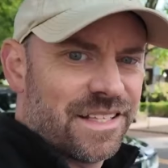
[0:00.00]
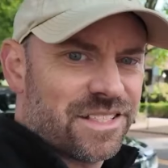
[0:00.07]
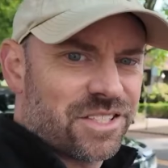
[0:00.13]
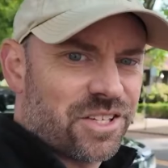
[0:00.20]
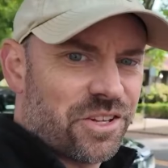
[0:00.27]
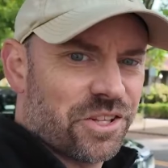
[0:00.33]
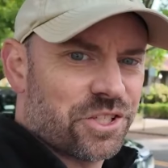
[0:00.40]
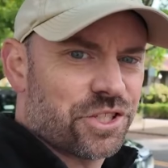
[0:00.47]
This is
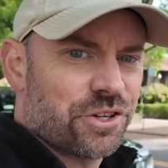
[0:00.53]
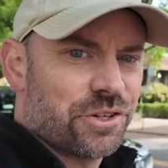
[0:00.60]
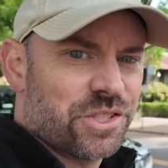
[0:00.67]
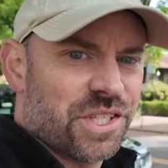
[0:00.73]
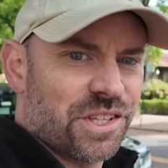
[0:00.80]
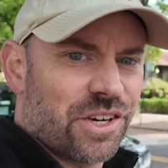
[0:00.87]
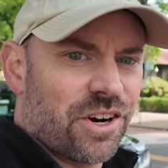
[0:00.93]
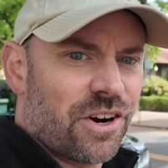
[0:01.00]
called the
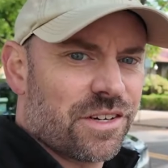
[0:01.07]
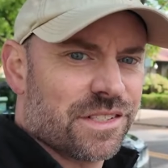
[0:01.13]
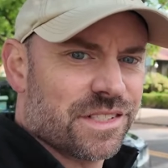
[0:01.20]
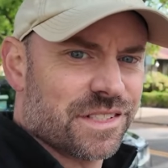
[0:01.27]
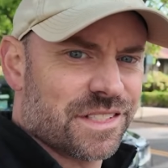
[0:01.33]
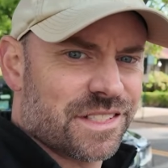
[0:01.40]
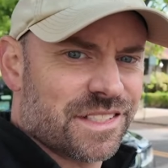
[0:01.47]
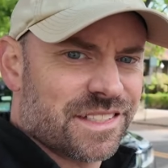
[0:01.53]
Church in the
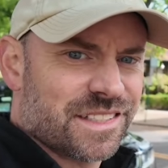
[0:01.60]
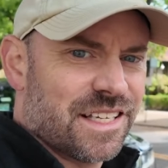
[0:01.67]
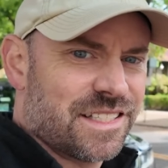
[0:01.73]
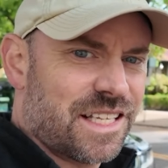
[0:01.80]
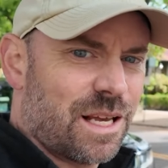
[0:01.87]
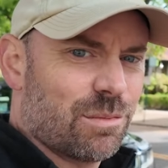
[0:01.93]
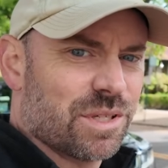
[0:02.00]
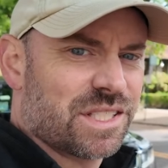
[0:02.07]
Gardens,
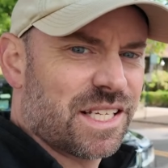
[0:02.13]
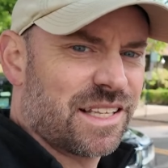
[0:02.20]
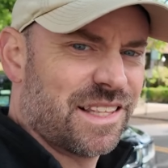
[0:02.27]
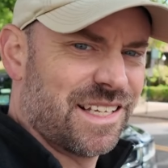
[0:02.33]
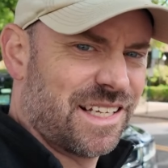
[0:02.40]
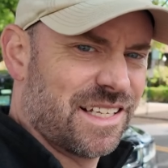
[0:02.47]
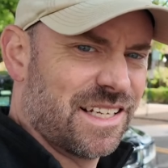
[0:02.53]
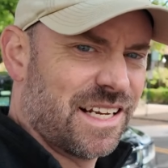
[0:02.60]
established I
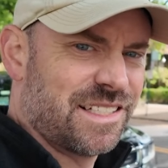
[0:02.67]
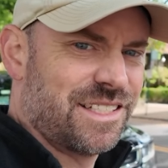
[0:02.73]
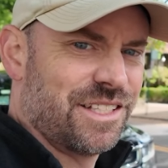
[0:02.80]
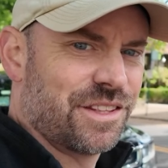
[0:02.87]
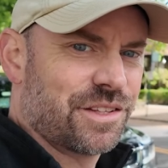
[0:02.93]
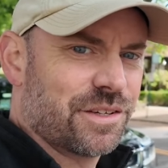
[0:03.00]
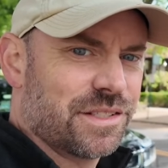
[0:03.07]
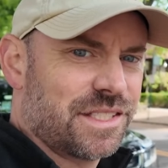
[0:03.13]
think in
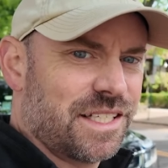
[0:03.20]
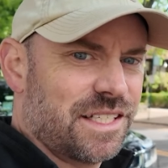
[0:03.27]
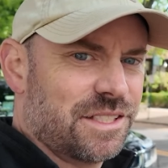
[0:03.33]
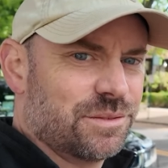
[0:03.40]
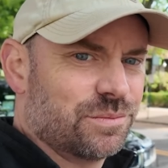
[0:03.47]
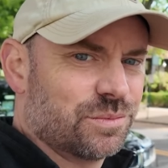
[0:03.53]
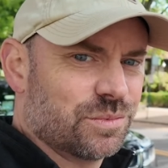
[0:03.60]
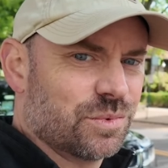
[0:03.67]

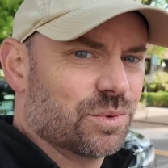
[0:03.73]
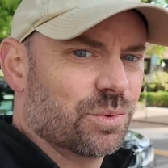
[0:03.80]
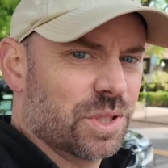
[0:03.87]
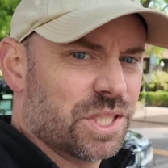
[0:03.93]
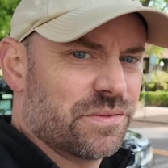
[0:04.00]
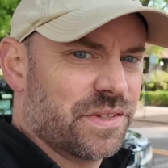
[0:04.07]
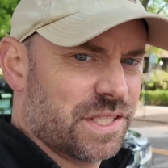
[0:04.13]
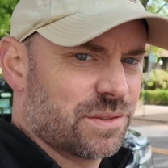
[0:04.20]
1913,
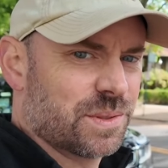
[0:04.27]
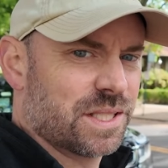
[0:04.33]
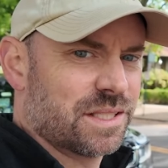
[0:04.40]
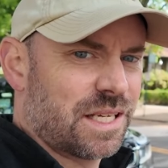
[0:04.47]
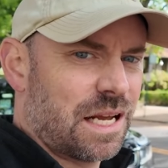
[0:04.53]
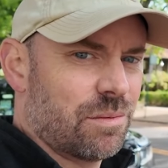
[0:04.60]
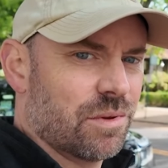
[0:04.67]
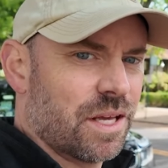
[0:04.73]
which fits with the
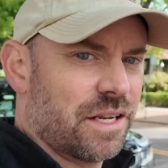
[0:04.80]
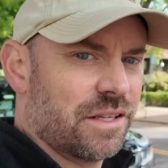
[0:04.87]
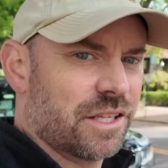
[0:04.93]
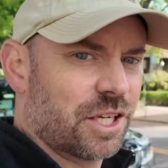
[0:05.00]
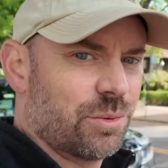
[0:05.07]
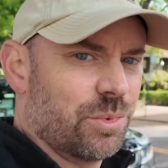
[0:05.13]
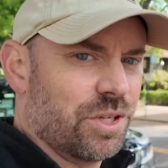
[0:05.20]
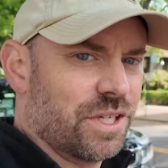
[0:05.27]
timeline of
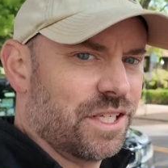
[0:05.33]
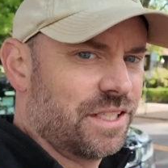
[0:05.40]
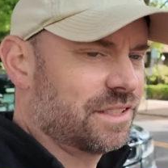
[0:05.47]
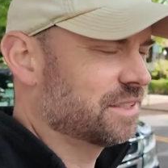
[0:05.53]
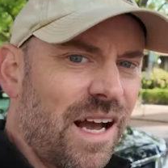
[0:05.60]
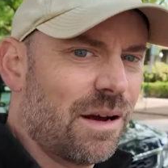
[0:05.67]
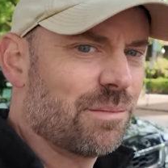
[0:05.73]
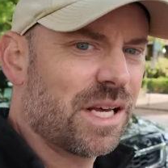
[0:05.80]
the community.
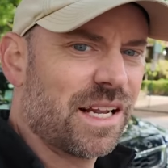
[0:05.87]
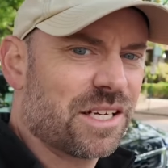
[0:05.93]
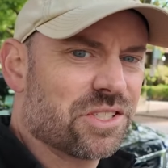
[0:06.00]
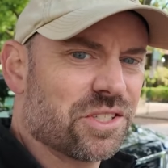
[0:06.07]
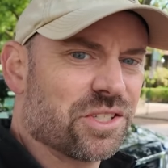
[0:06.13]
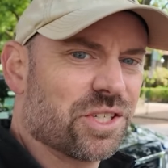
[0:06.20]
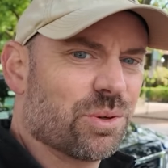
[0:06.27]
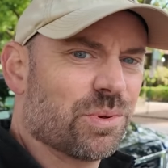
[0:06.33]
I'm not
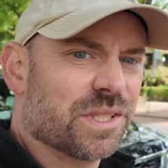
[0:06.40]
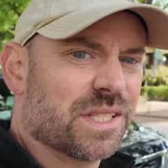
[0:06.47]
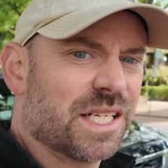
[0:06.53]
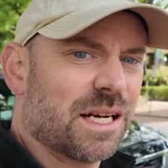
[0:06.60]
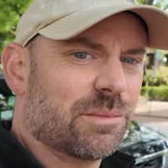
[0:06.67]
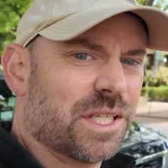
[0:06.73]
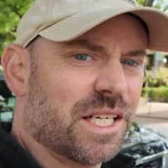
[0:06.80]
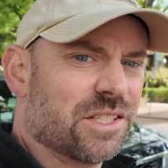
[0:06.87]
actually sure what
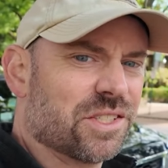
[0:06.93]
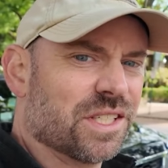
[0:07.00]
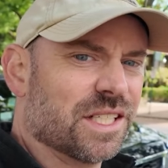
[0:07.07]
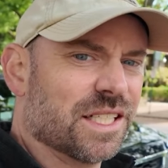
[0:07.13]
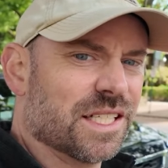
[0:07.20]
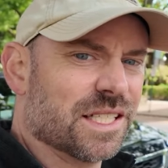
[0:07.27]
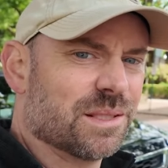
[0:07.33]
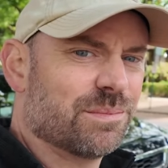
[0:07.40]
denomination
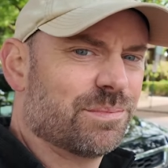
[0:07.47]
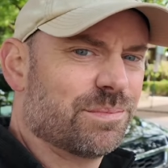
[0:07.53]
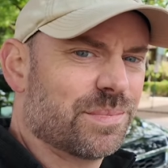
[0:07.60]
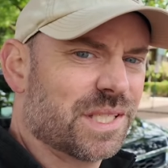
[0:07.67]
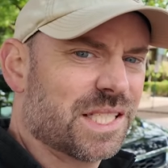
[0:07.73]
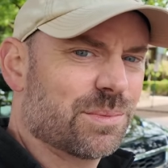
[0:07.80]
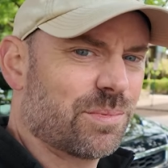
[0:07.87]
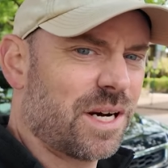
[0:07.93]
it is,
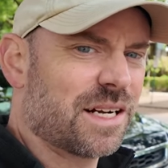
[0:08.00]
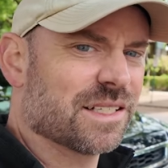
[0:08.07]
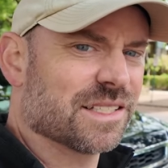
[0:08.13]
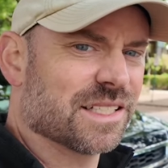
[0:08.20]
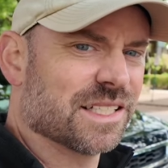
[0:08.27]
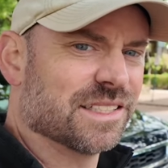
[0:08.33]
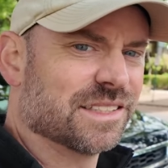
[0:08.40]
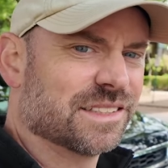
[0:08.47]
but it's
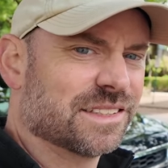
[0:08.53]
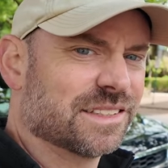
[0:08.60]
Protestant.